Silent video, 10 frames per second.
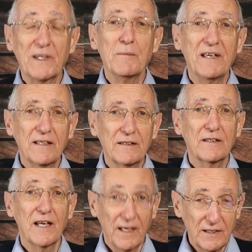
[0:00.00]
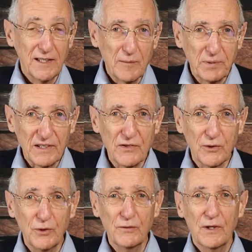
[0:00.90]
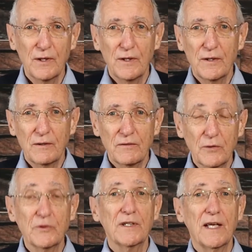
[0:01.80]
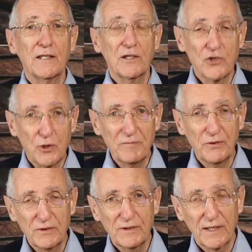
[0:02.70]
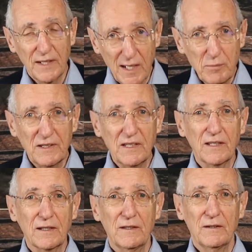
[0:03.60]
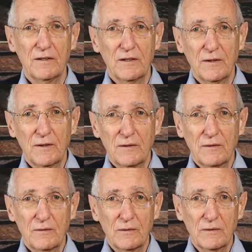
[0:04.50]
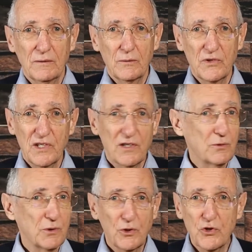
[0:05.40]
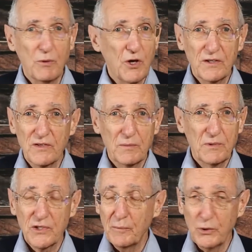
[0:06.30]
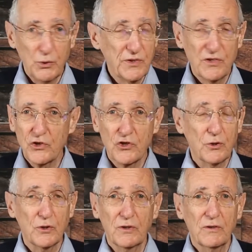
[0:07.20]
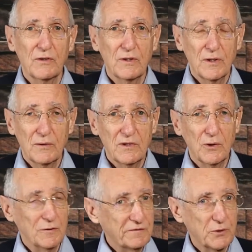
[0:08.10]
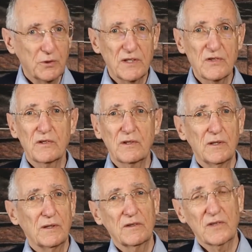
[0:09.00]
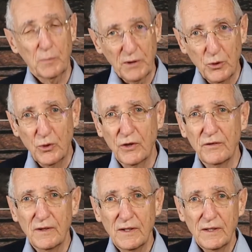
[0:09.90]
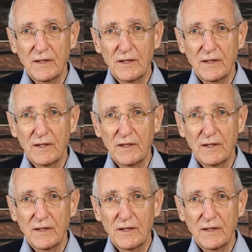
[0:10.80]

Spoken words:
A burnout is not primarily a depression, but an adrenal exhaustion. Your world turns dark. You are devastated. Any hope is lost.